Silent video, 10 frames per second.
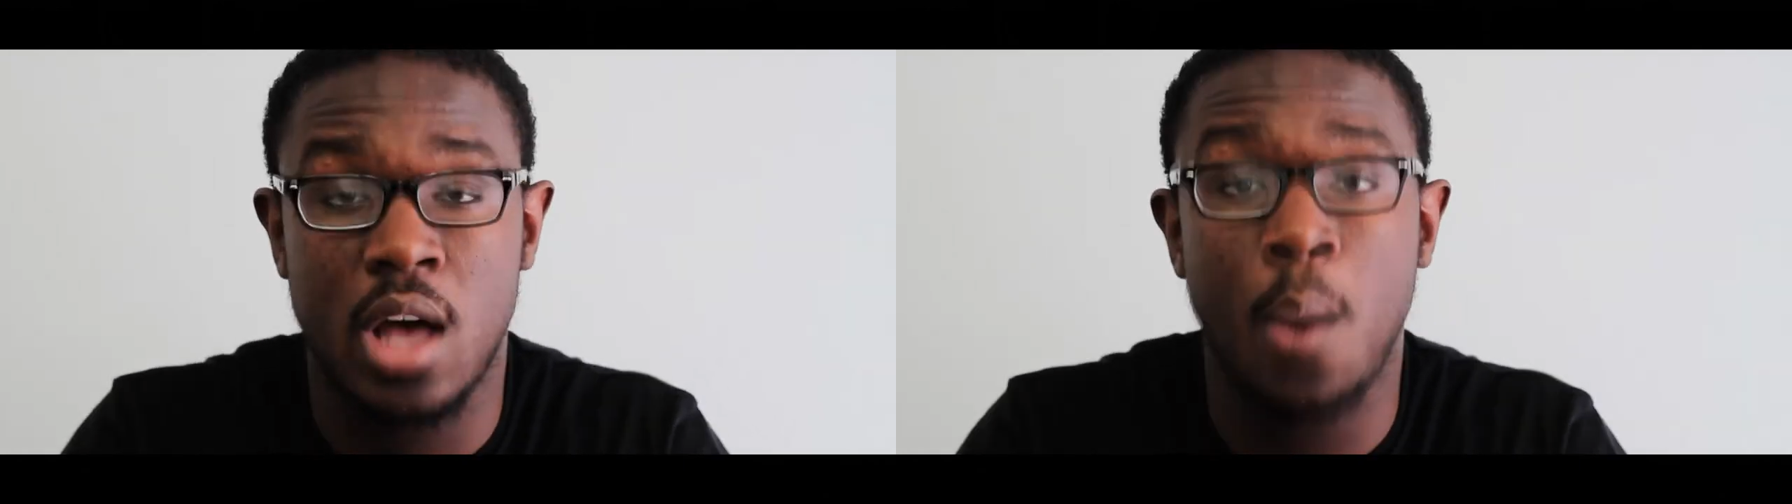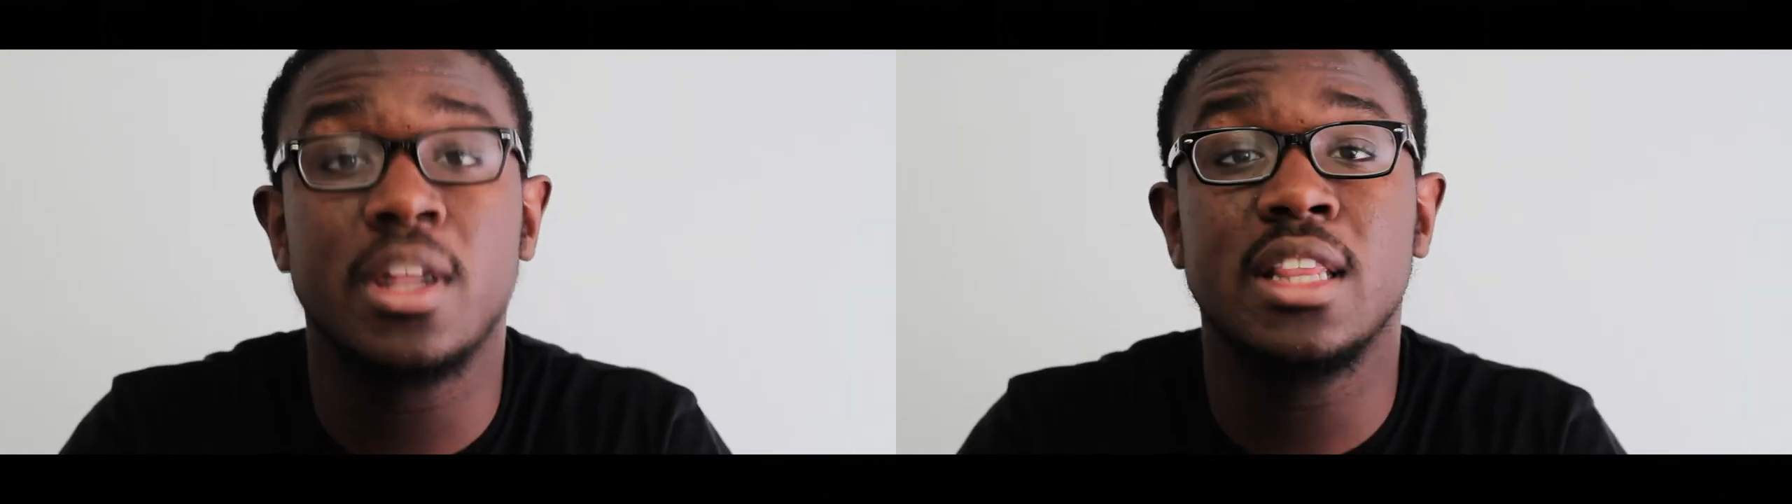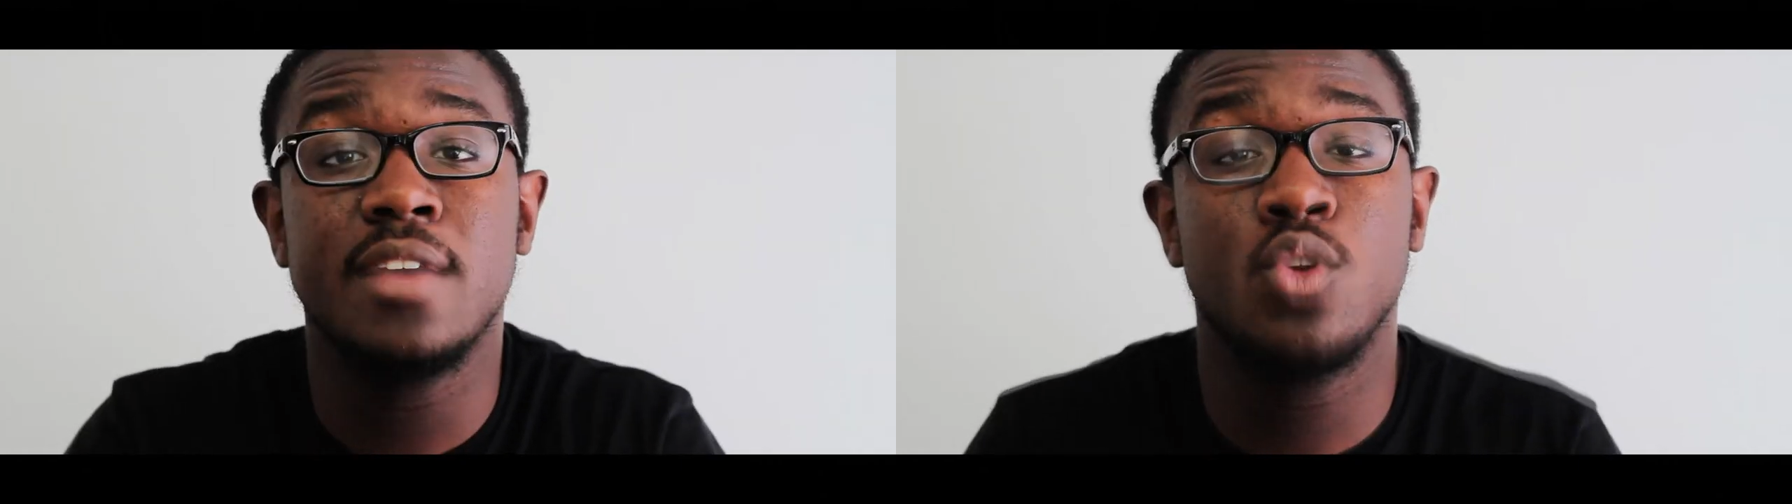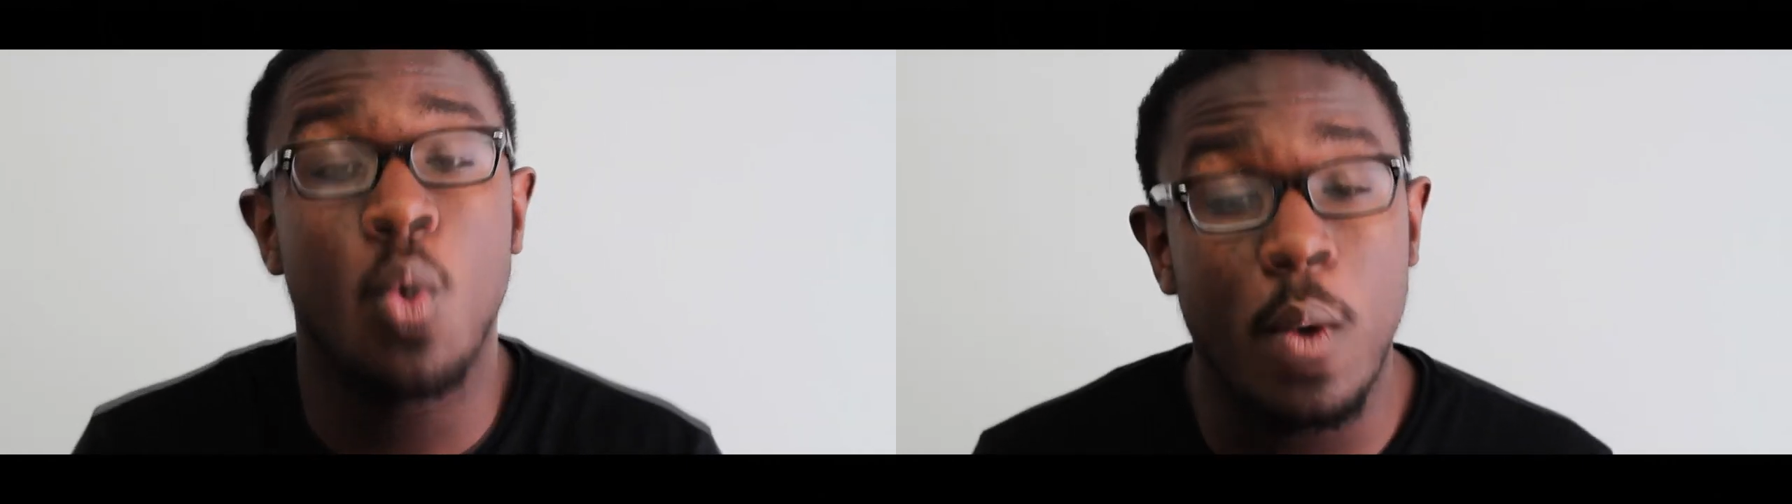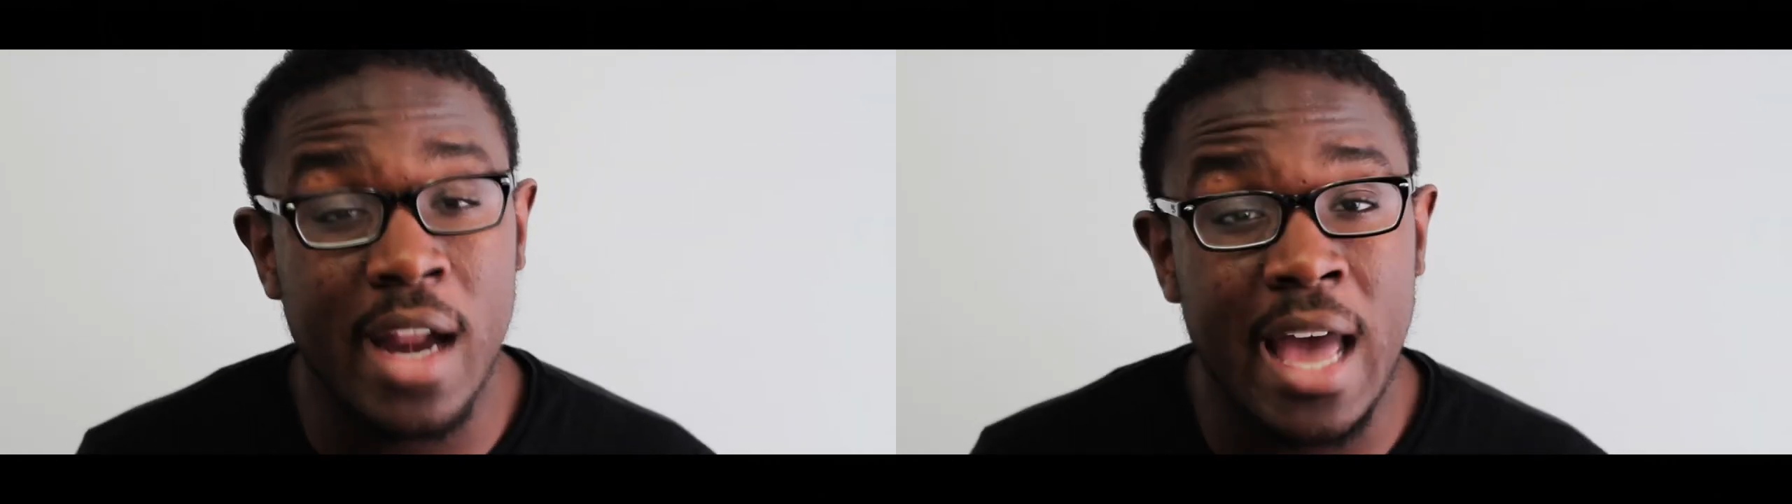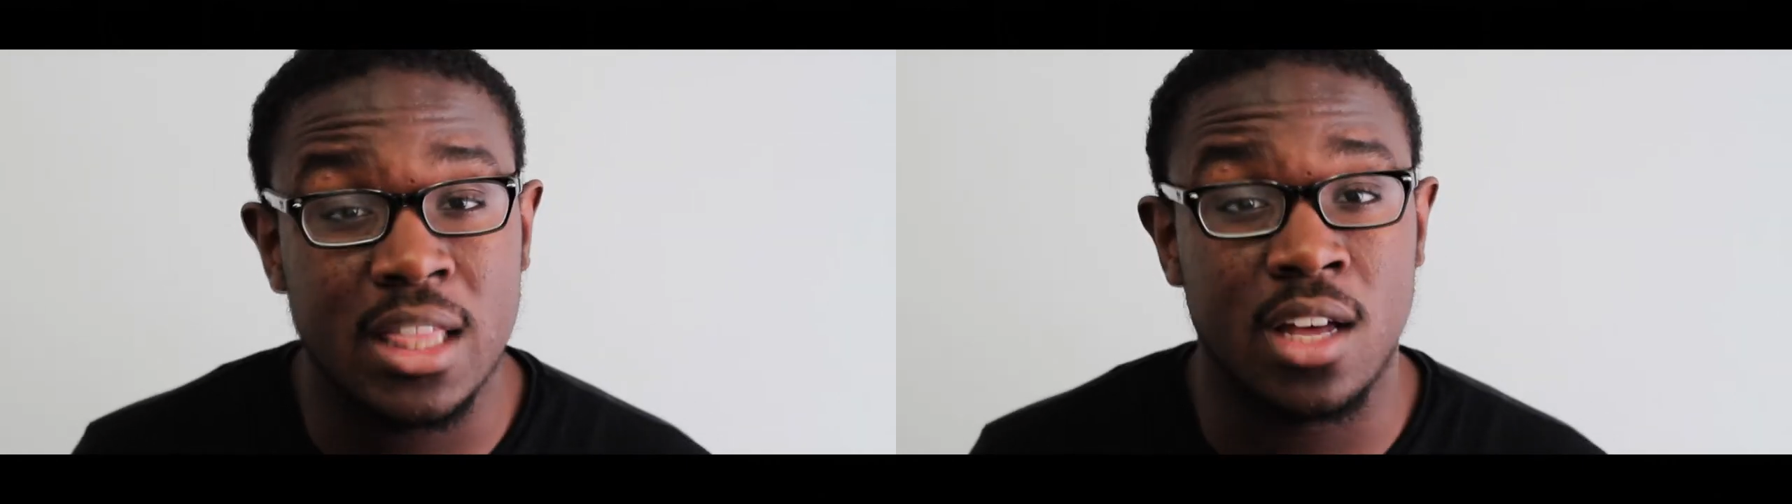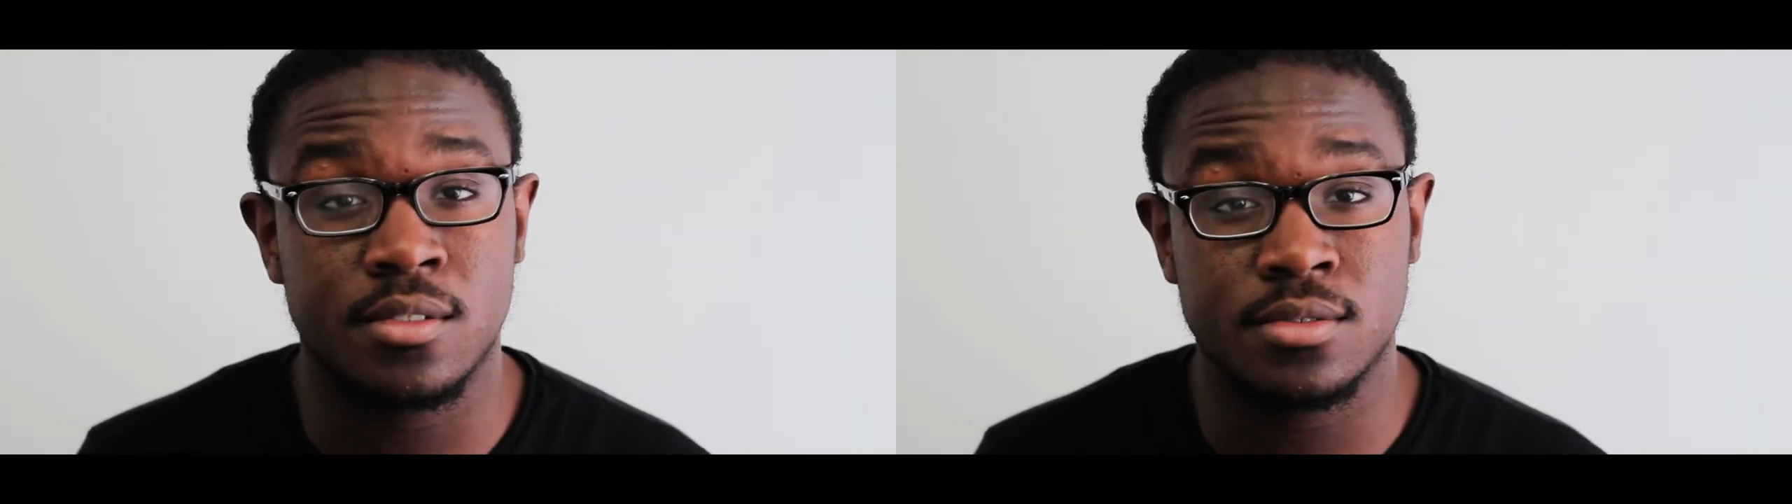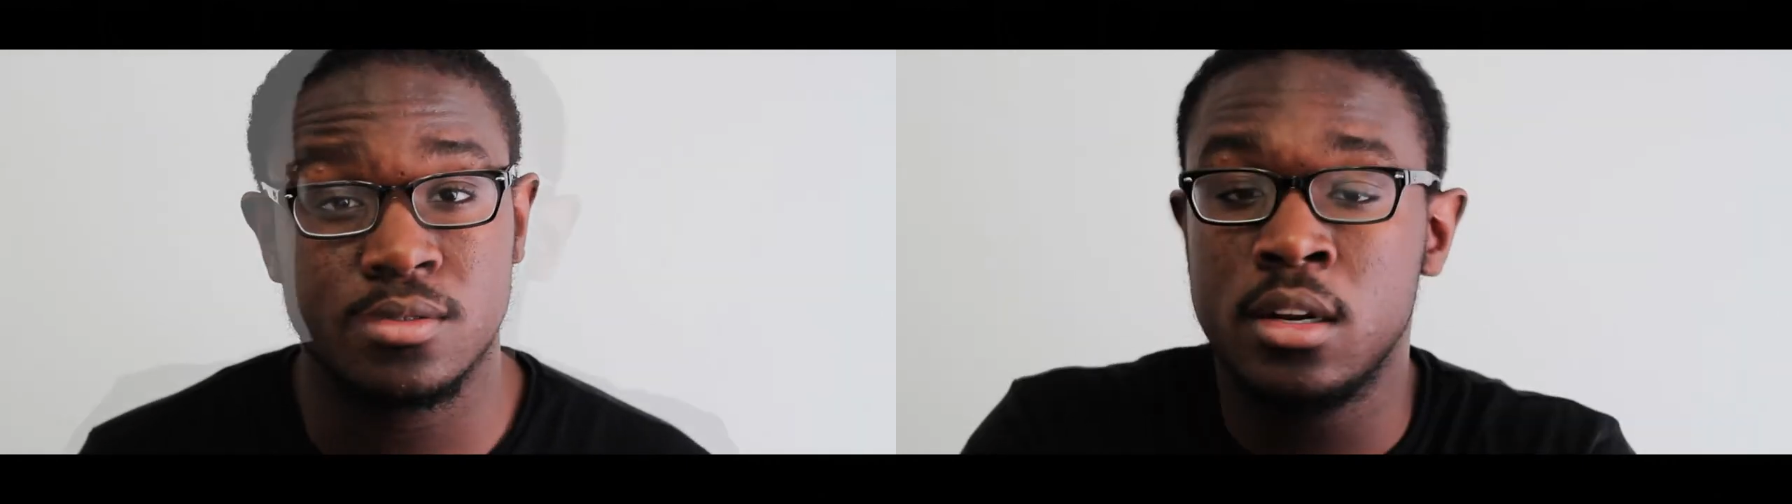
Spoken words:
I'm gonna live doing what I love.